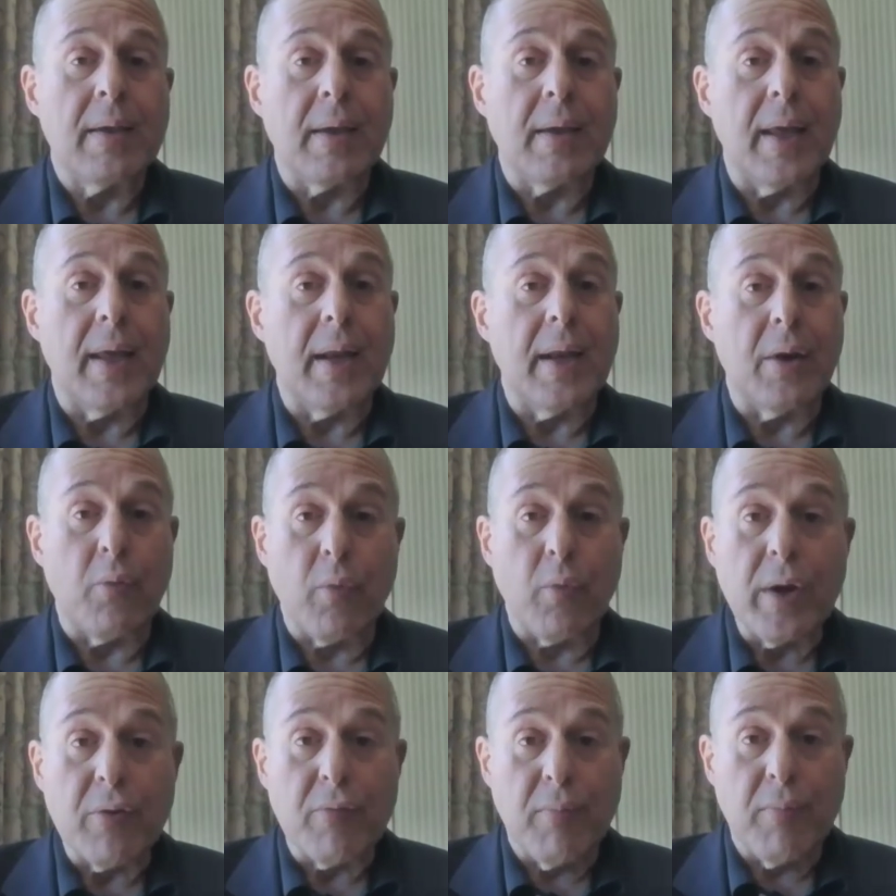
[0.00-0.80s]
getting
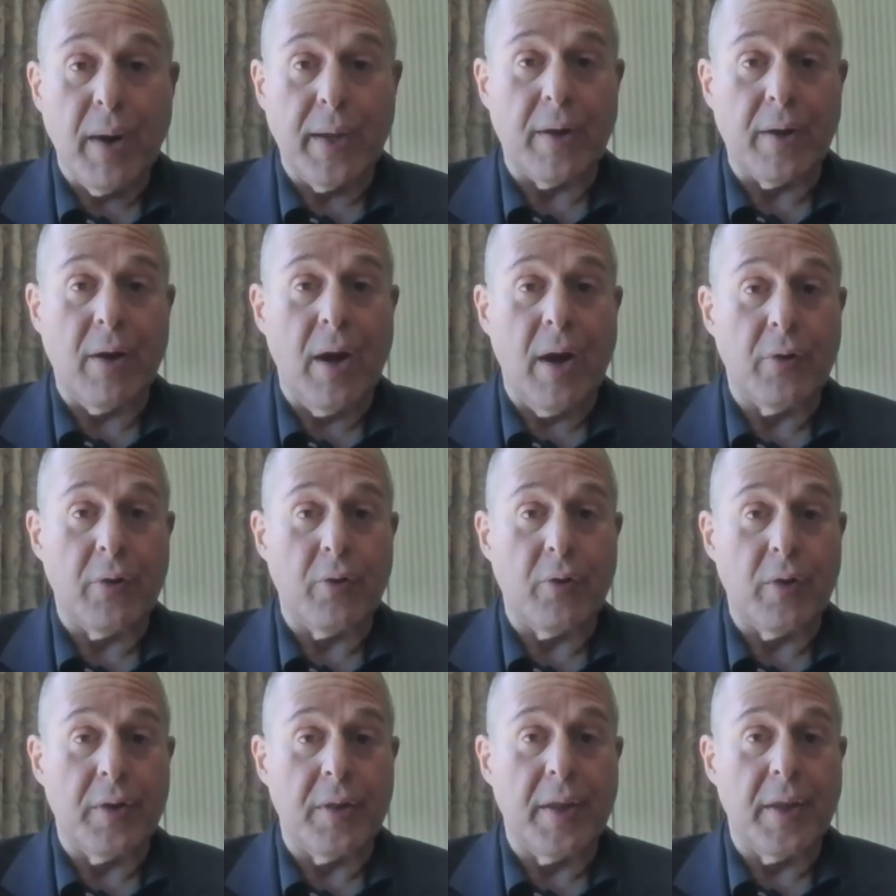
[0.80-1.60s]
rid of
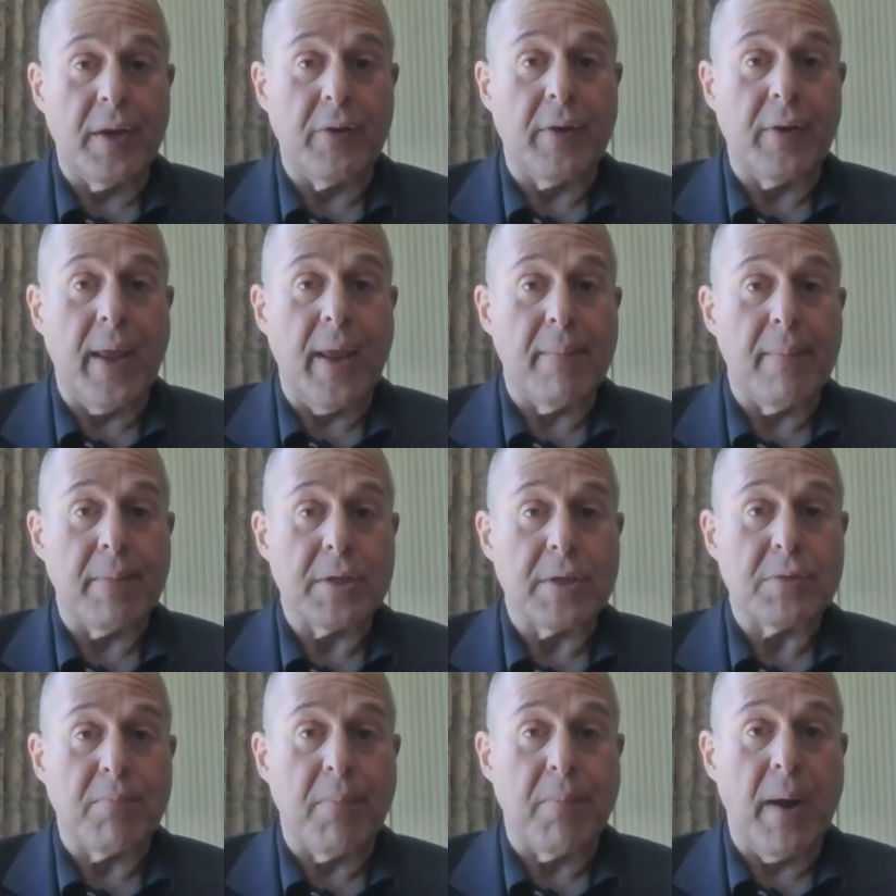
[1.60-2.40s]
mitochondria that are
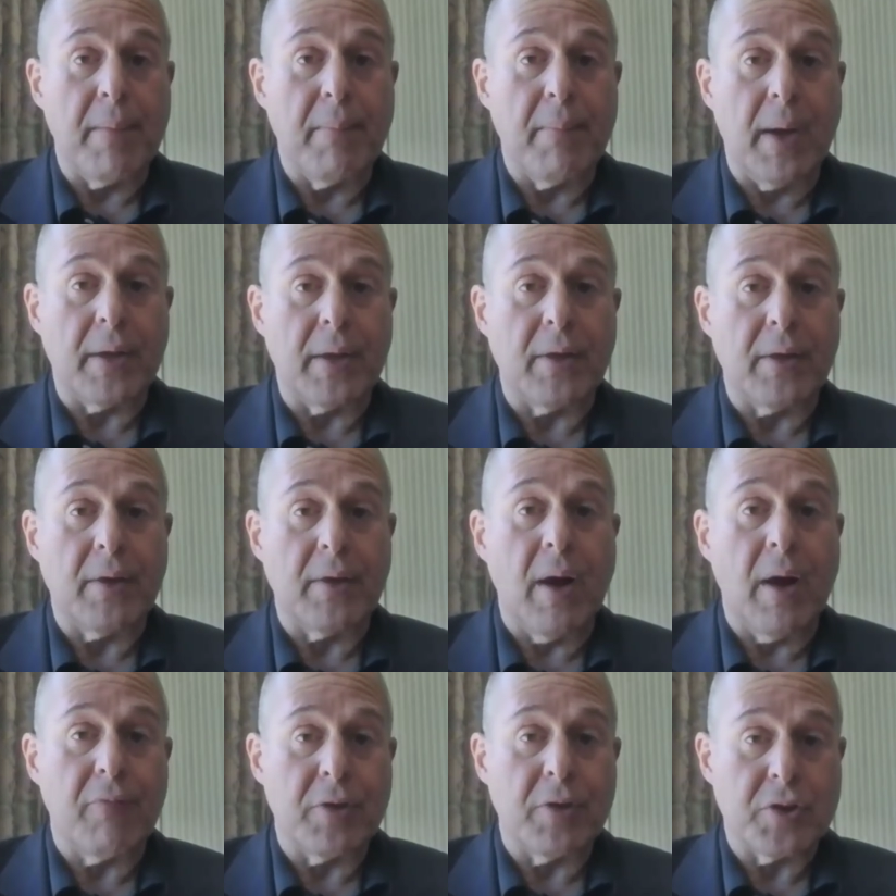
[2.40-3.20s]
damaged by
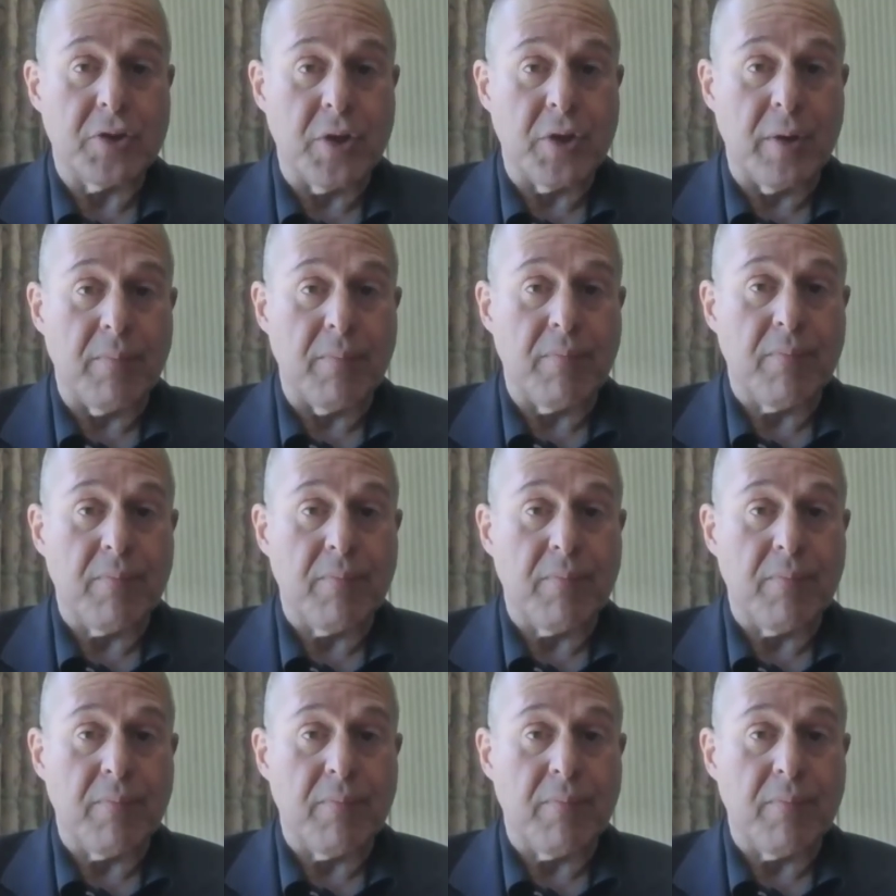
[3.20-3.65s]
mitophagy.